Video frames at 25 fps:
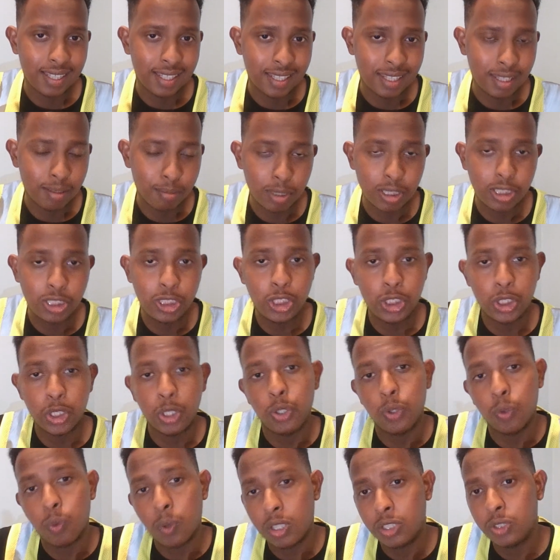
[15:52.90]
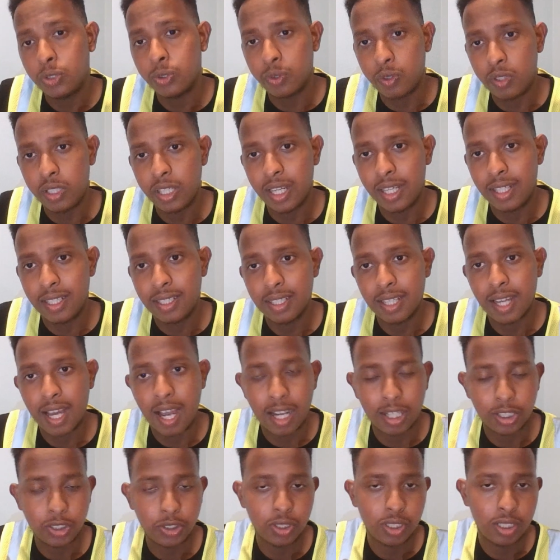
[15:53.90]
the material you want to create
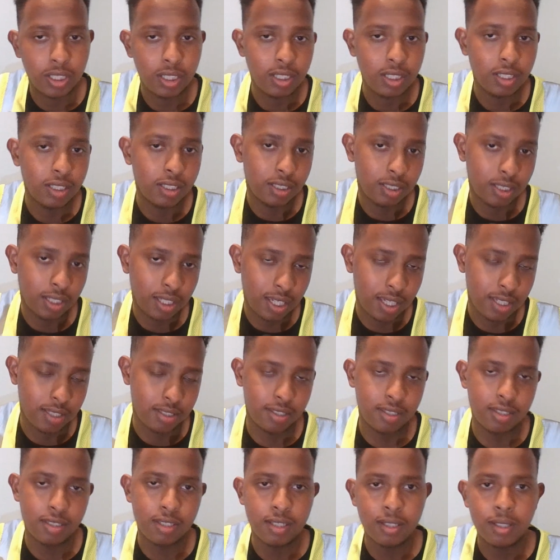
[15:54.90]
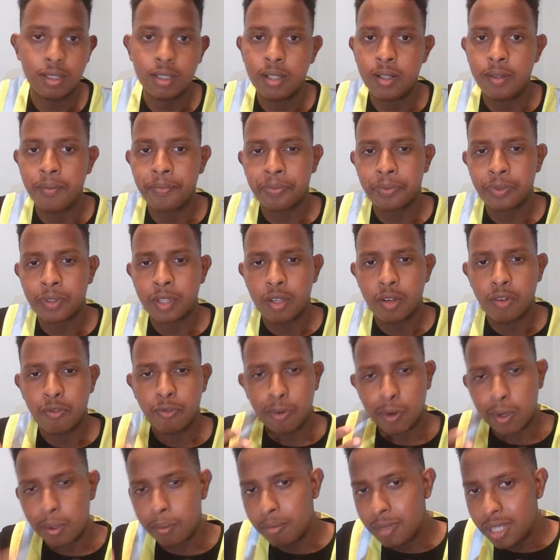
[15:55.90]
actually is.
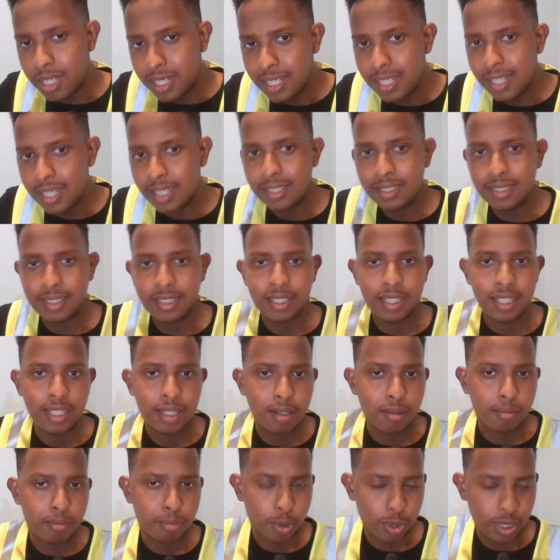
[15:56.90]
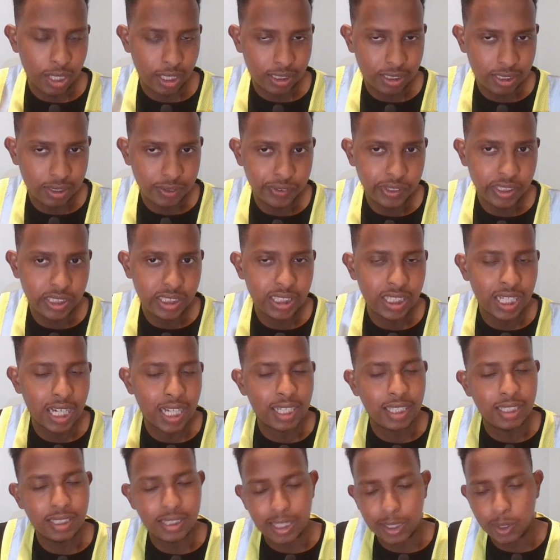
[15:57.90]
For immediate productivity
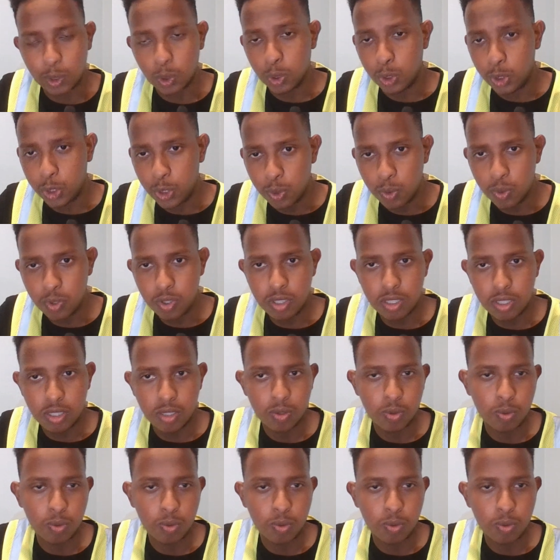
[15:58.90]
and internal use